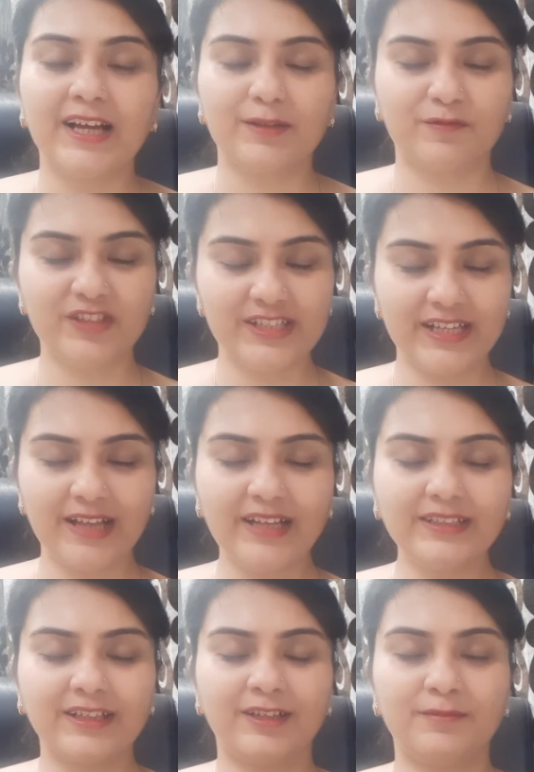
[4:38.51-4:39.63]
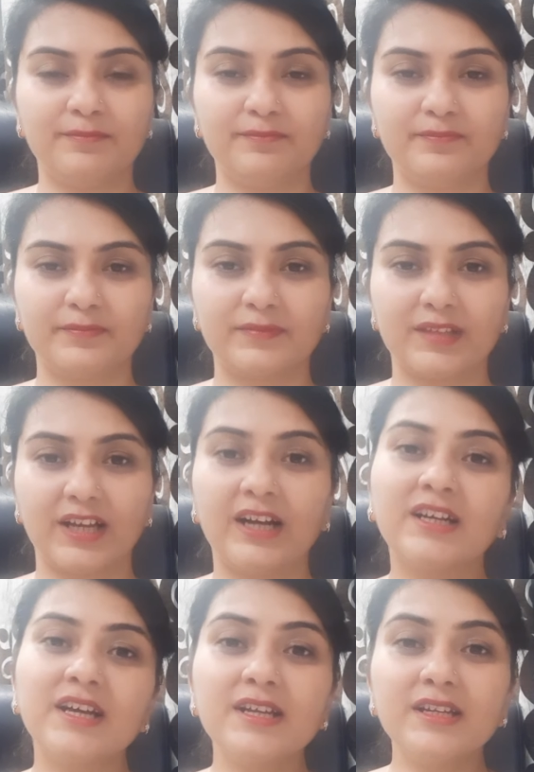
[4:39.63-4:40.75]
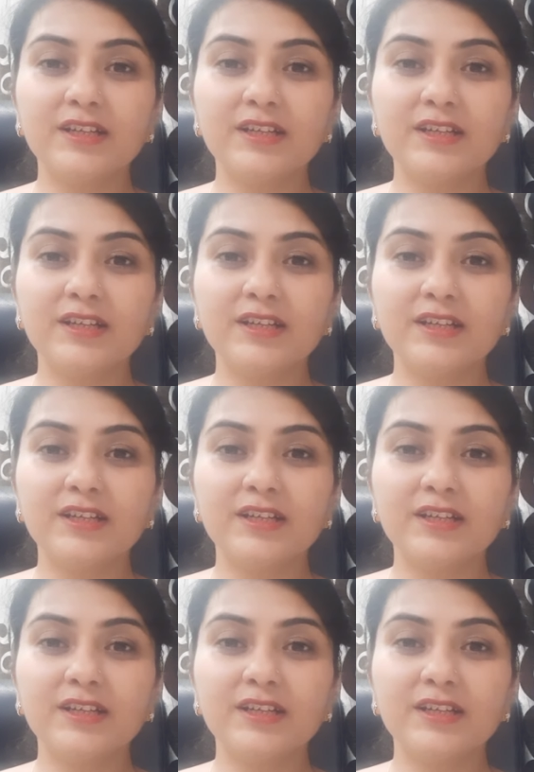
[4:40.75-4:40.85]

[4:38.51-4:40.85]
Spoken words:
we say that agar